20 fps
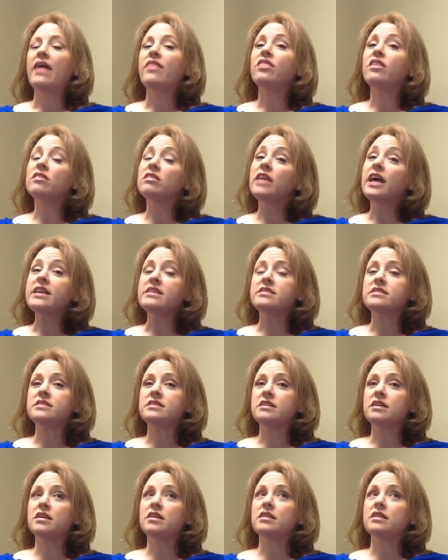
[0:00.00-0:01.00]
and the
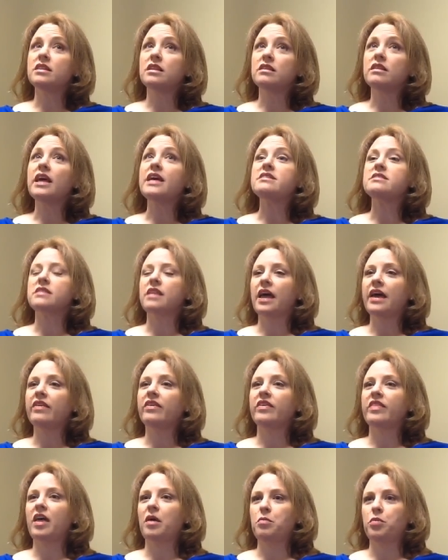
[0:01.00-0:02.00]
less the less
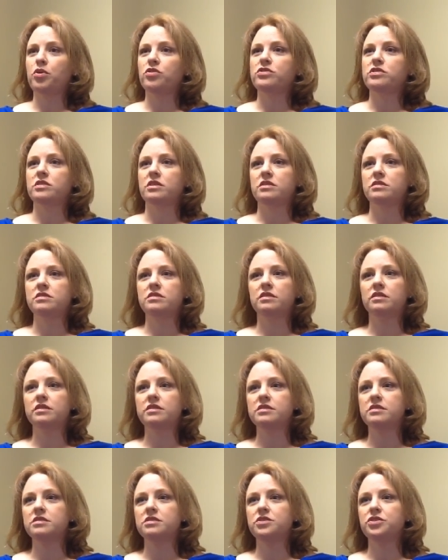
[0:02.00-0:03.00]
likely that person is to
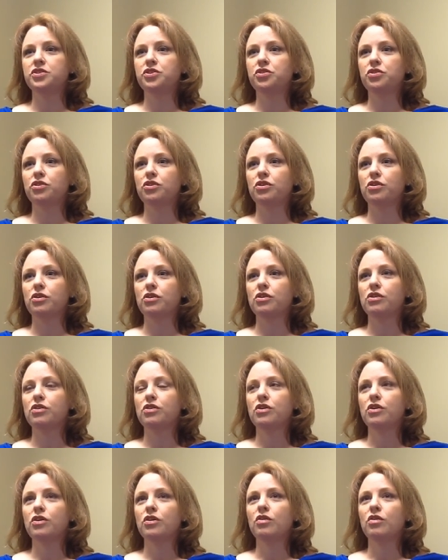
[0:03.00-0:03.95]
listen to your